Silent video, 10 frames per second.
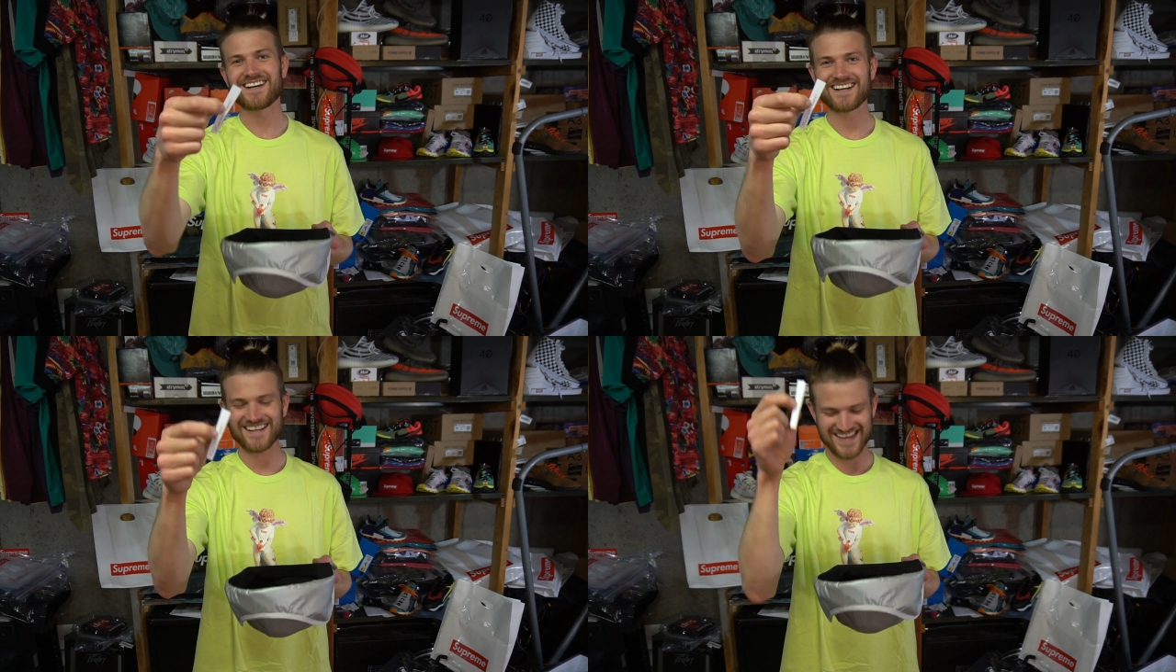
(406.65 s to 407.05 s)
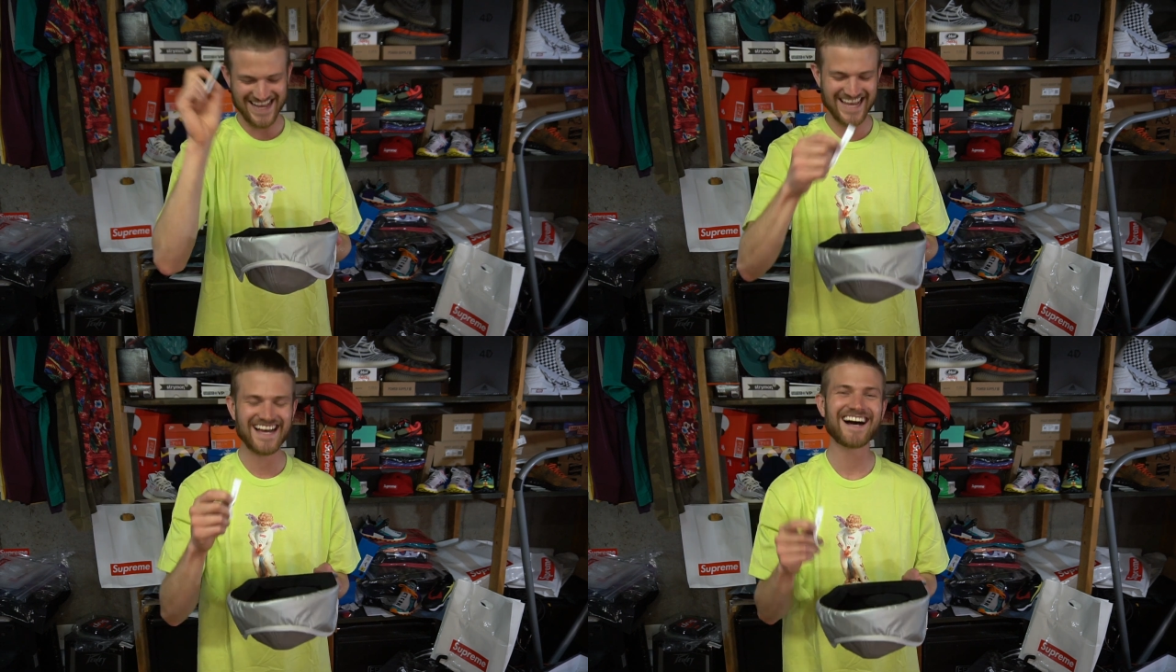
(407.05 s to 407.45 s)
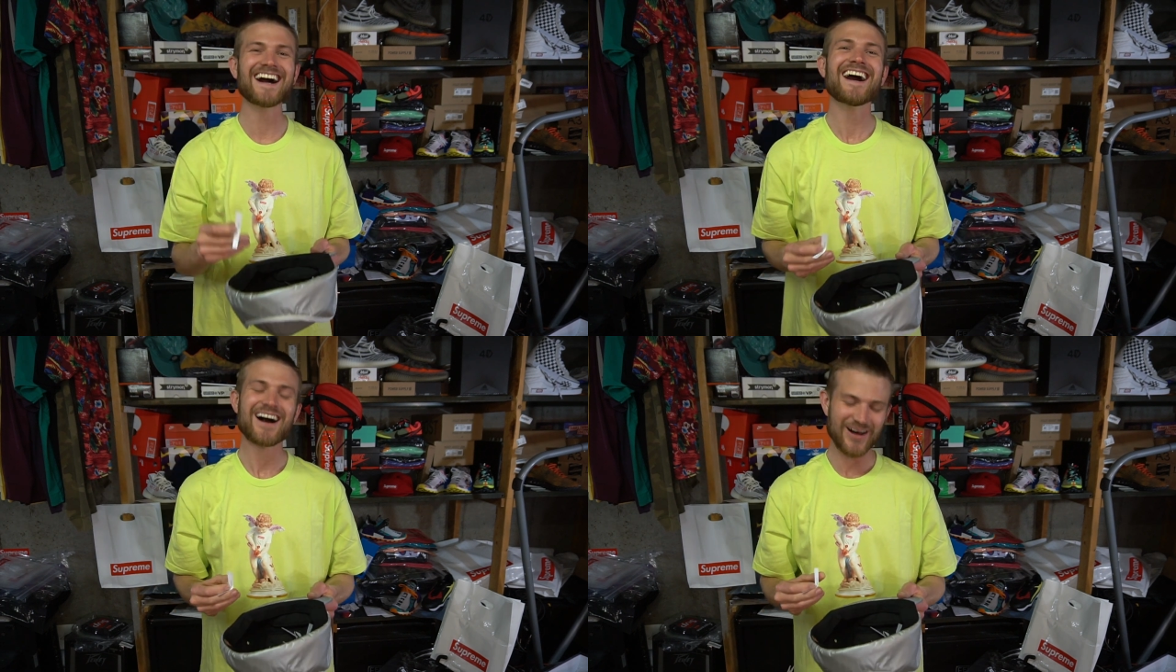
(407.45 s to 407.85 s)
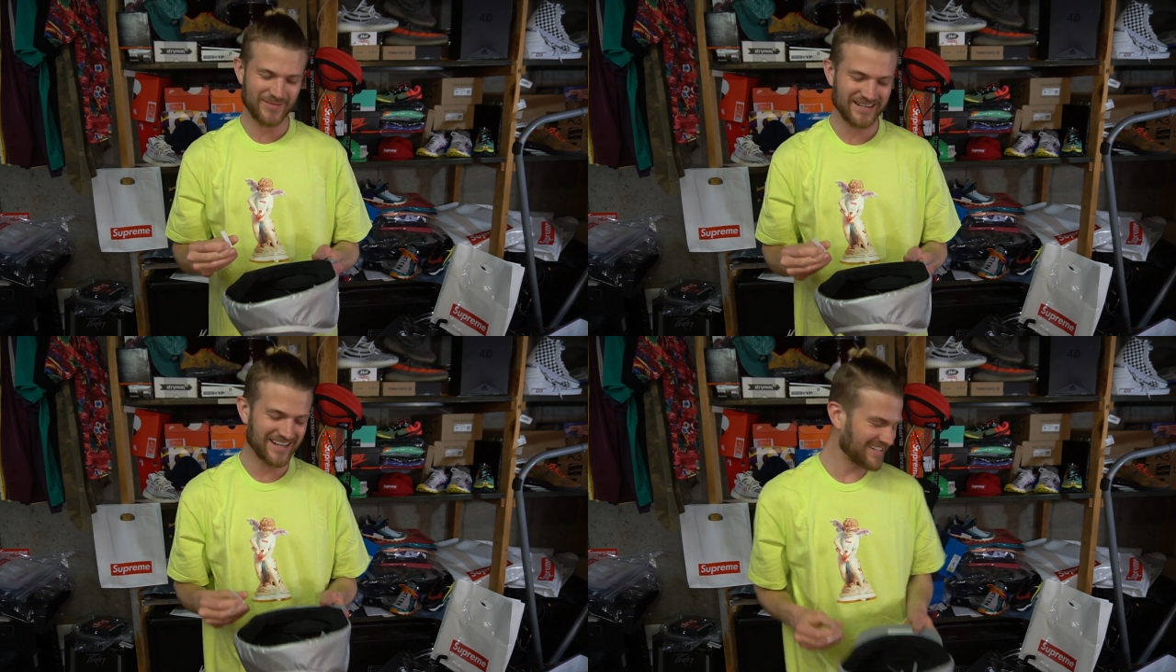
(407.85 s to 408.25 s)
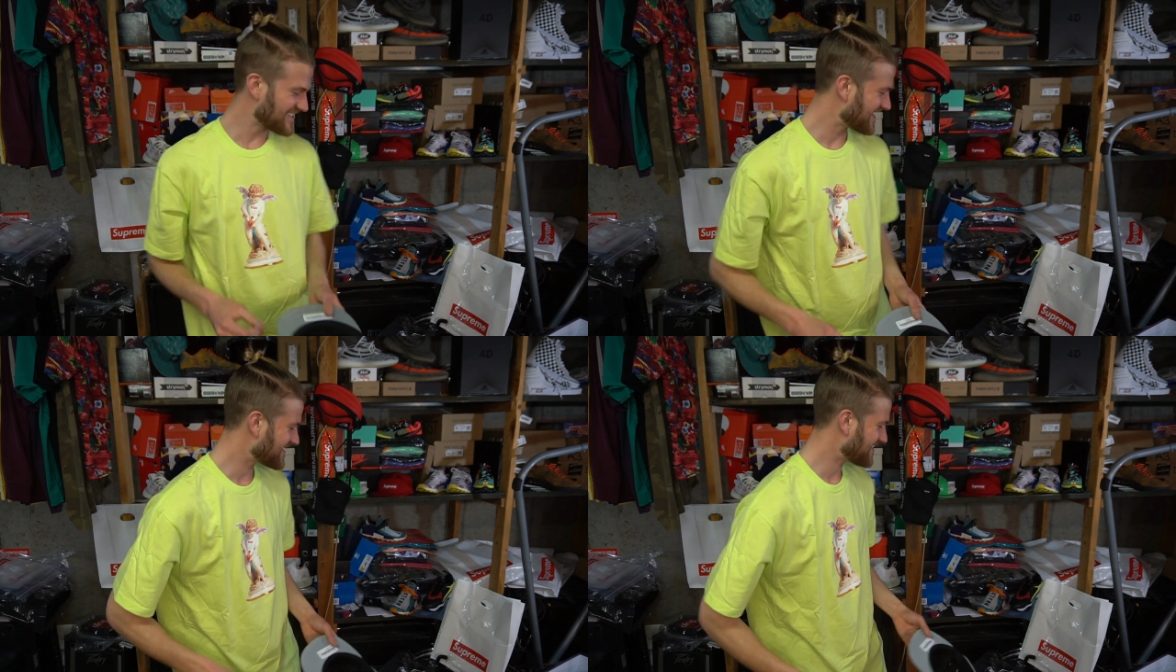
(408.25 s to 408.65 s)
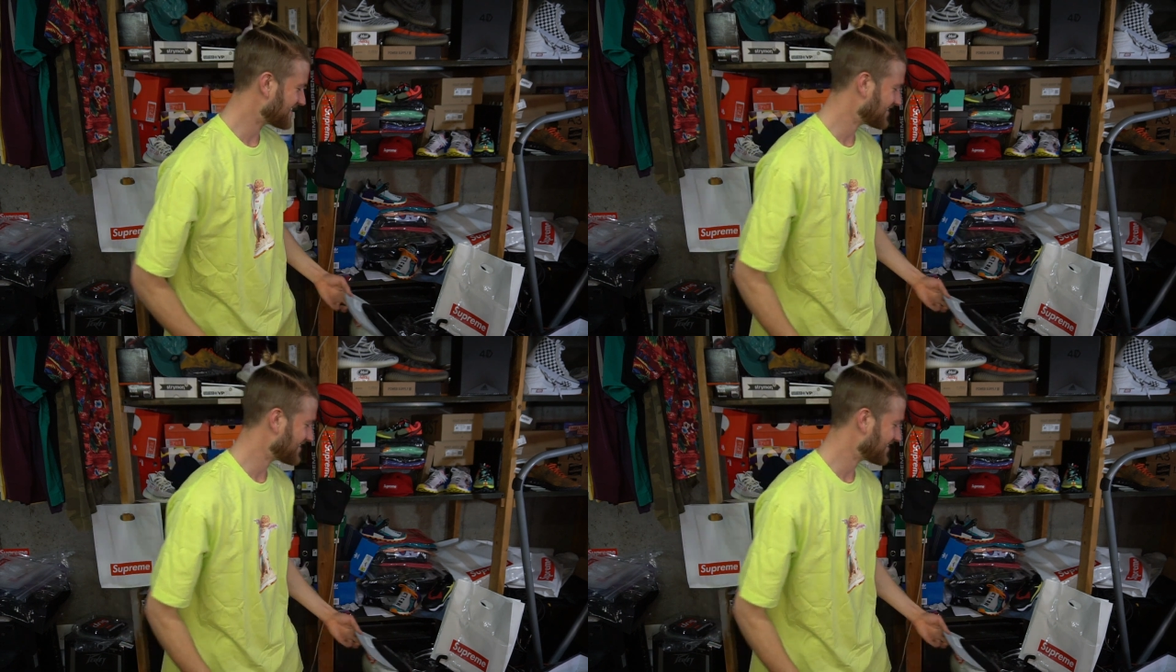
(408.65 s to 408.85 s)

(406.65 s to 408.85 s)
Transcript: Uh, I'll be contacting